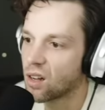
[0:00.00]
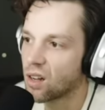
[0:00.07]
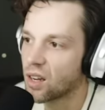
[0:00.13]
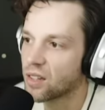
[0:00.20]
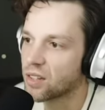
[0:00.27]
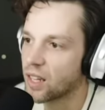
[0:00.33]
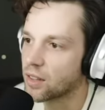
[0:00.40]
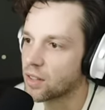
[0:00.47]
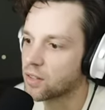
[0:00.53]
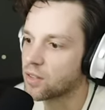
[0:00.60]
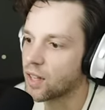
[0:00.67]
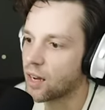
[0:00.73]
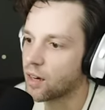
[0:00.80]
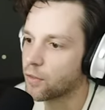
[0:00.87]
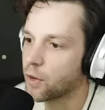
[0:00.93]
Is that the
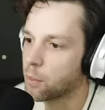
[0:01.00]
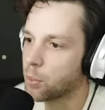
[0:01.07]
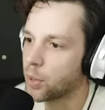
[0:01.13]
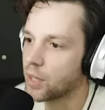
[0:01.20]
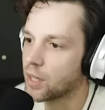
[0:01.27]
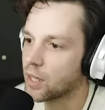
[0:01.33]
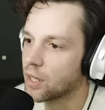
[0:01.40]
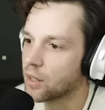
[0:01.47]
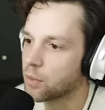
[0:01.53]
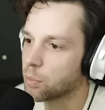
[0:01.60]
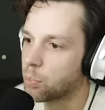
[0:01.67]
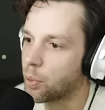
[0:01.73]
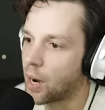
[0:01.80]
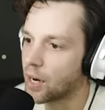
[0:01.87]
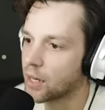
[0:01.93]
sound of him putting it in his
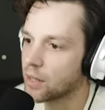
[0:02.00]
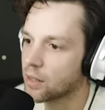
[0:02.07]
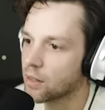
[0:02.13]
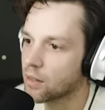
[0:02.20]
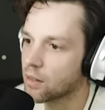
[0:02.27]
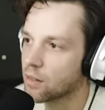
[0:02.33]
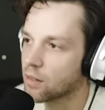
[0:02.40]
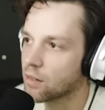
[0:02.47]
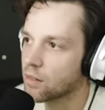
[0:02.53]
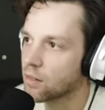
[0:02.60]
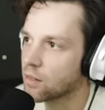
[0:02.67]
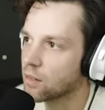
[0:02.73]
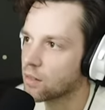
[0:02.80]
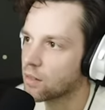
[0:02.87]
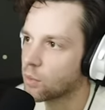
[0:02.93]
pocket?
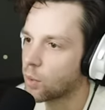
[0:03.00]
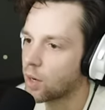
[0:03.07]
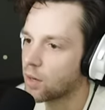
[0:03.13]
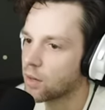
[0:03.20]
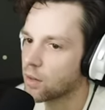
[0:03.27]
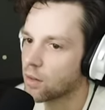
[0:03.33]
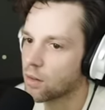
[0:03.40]
Where